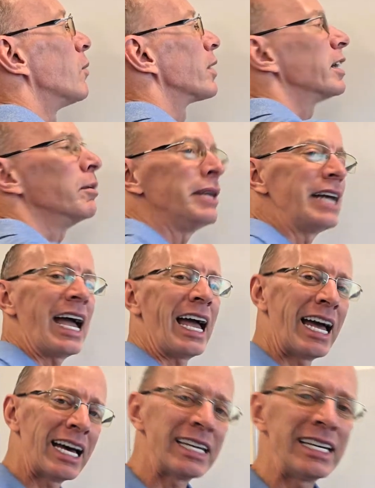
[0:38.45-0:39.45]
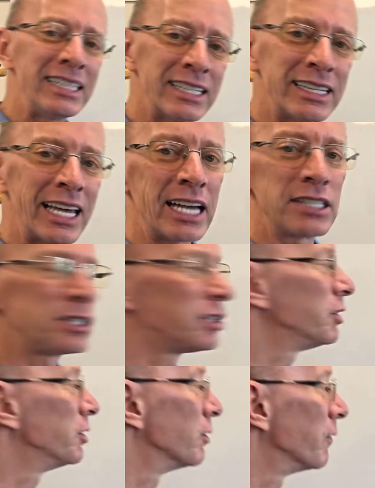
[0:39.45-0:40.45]
We're gonna be adding that
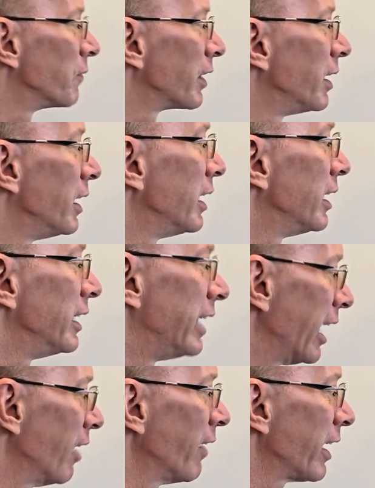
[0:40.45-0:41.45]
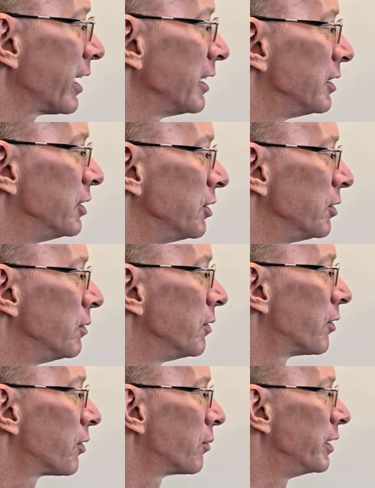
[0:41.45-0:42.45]
2. Now I can
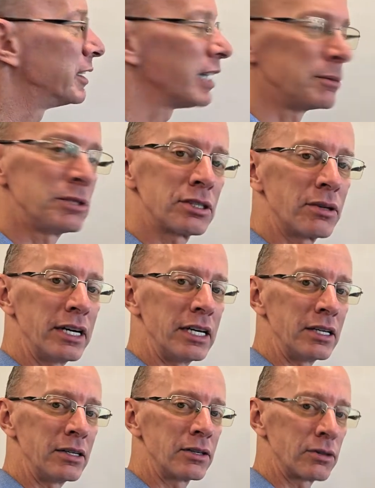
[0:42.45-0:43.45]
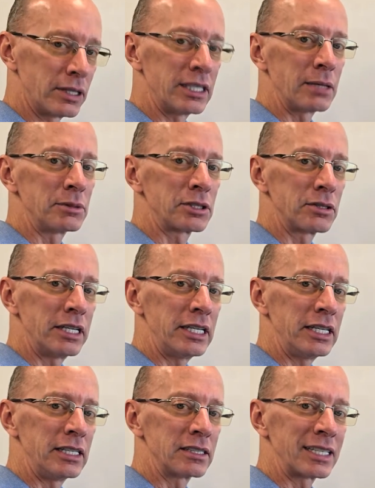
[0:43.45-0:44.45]
do 3 times 3. 3 times 3
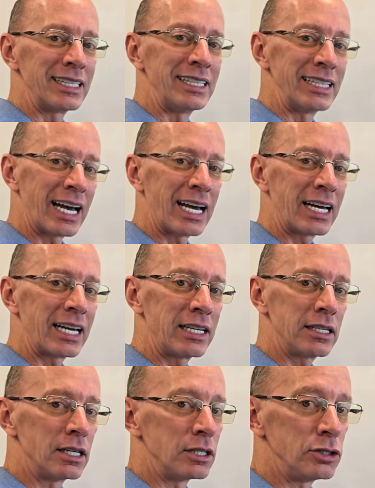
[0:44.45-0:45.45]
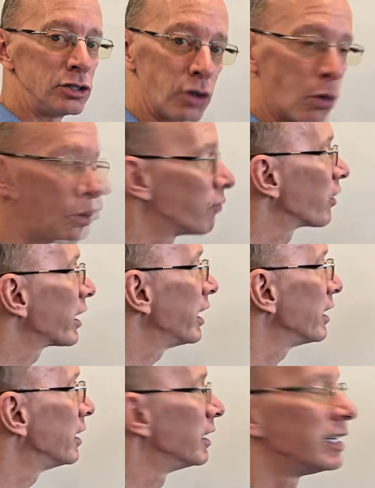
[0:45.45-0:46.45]
is 9, don't
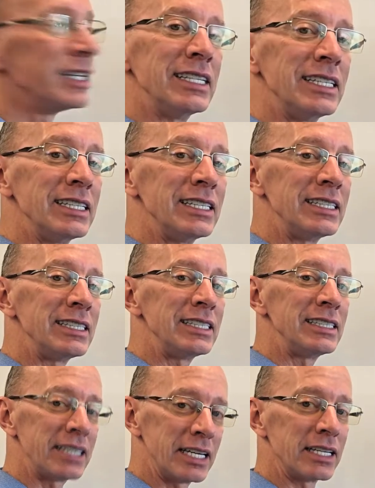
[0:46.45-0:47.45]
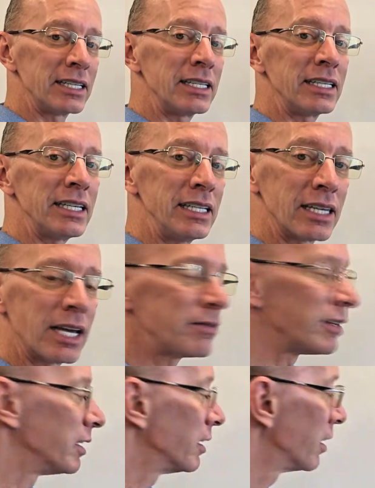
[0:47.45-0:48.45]
forget, 10,
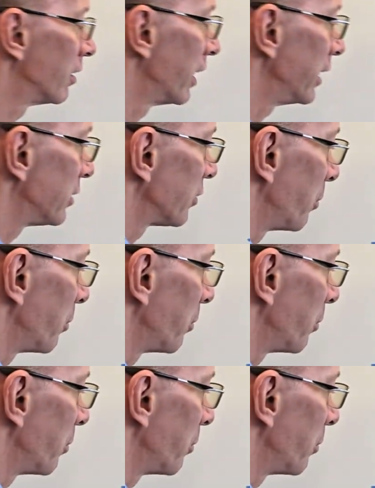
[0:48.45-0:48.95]
11, all right?